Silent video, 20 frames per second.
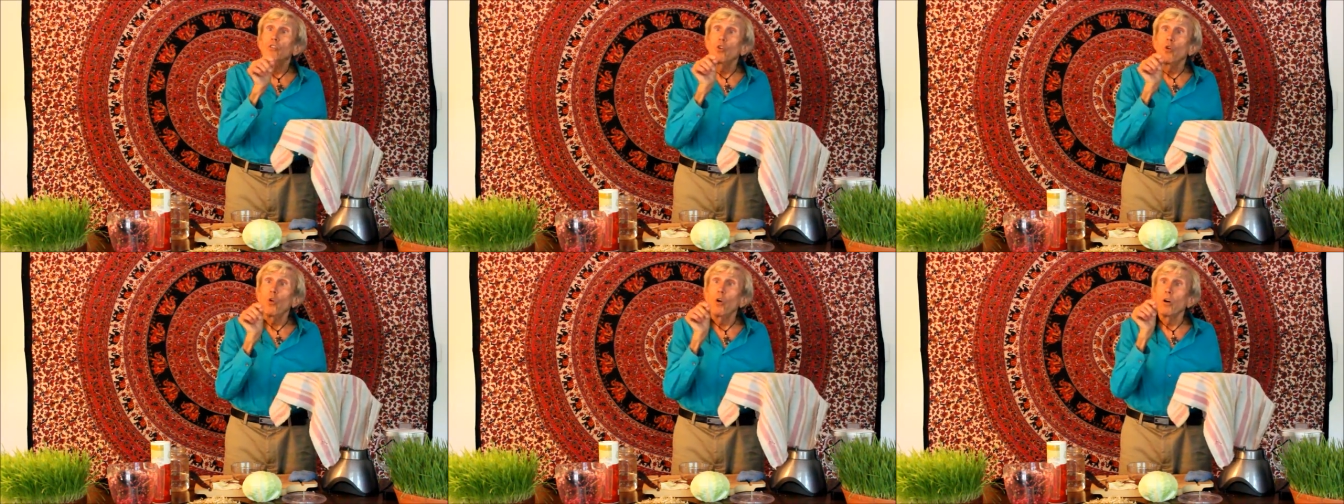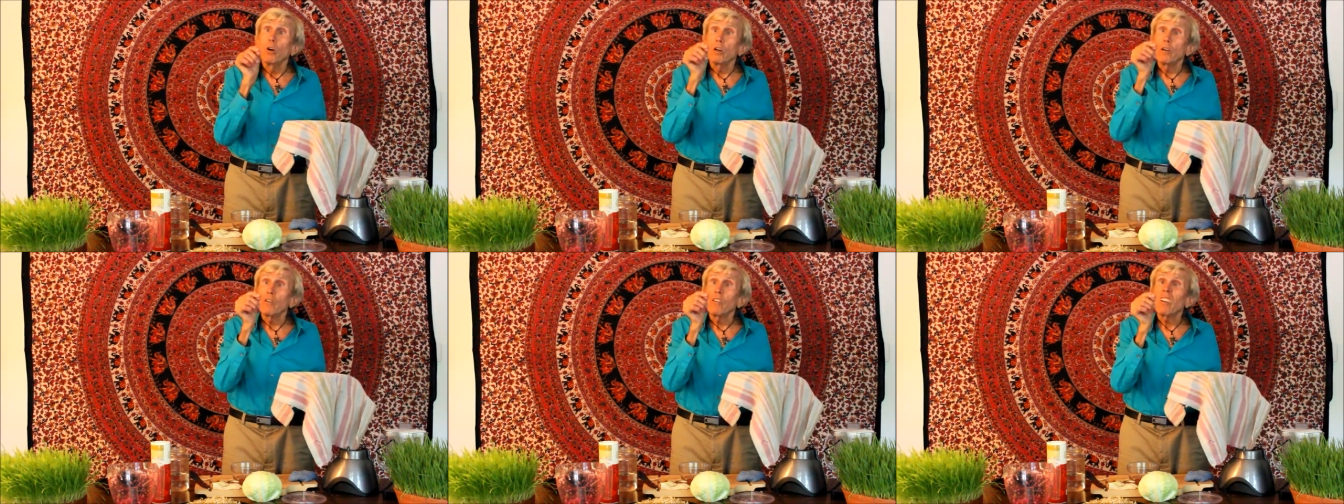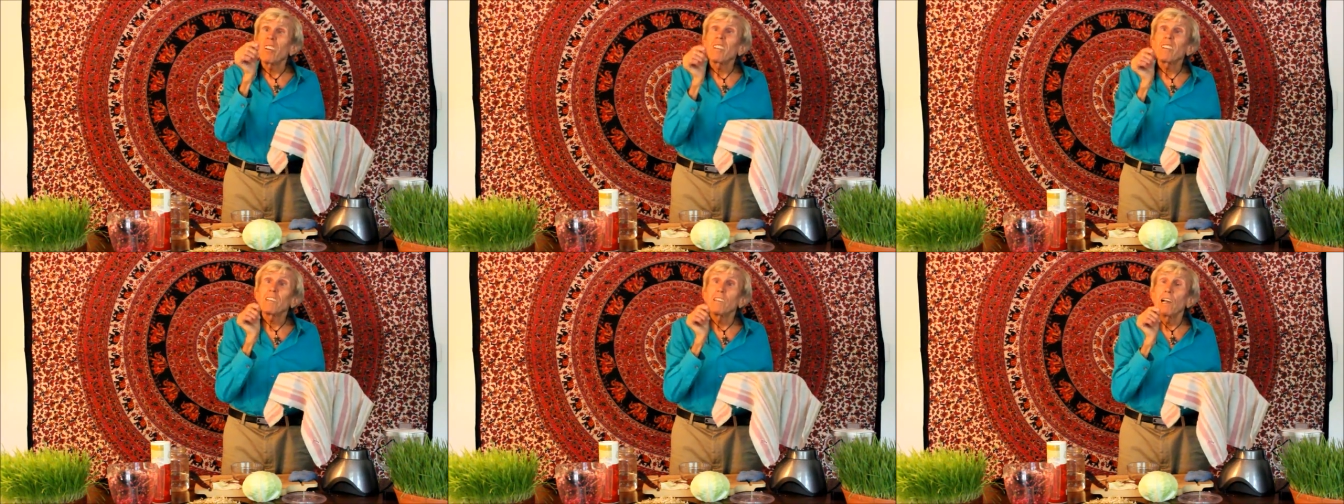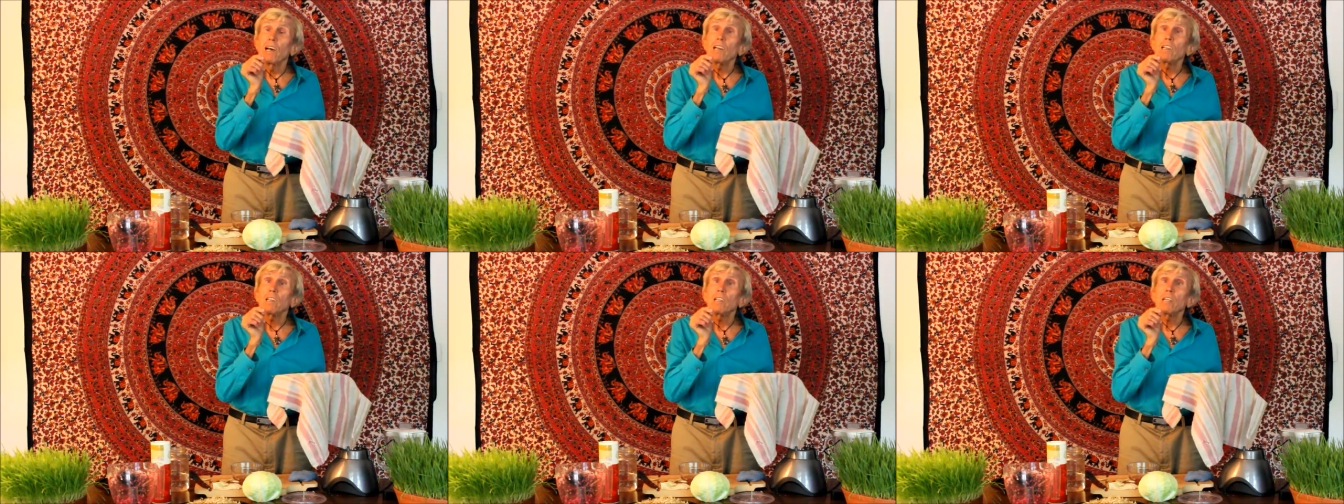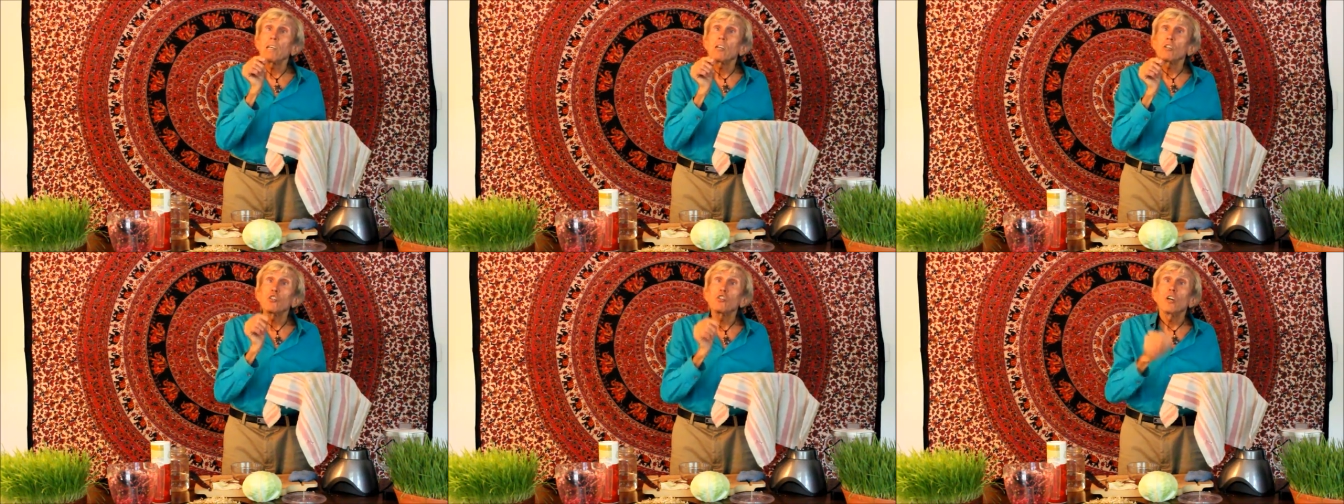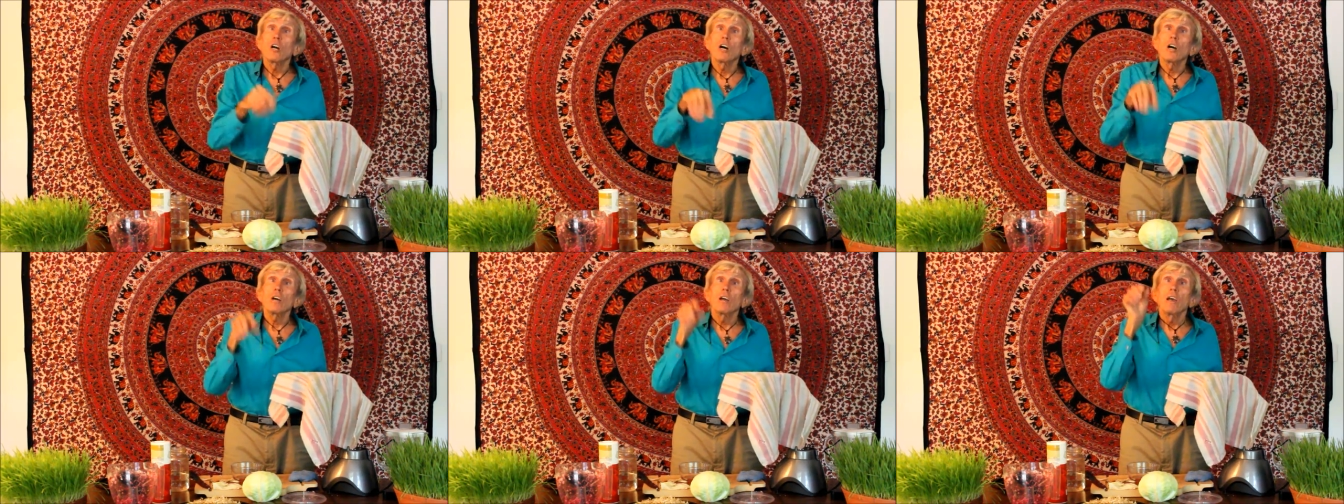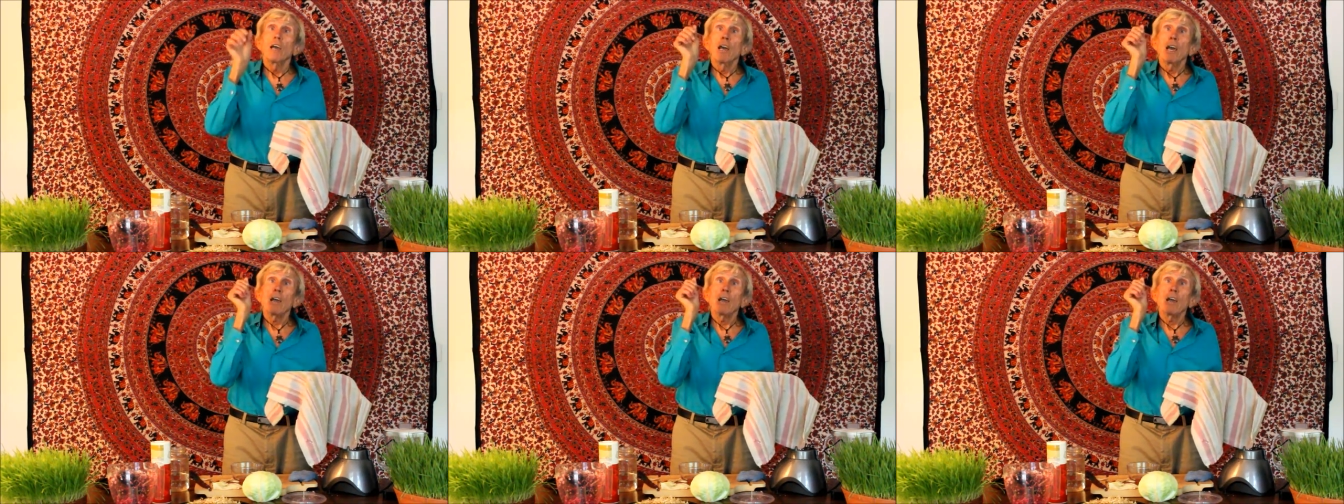door just slightly ajar